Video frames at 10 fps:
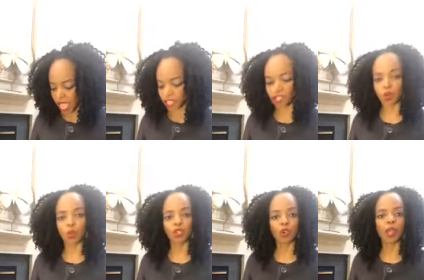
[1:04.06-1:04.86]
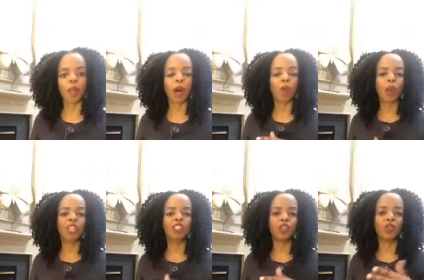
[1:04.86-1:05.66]
And so we're talking about
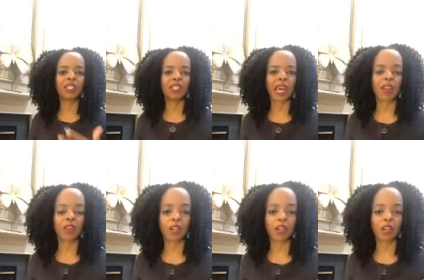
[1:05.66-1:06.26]
ways that you can stand out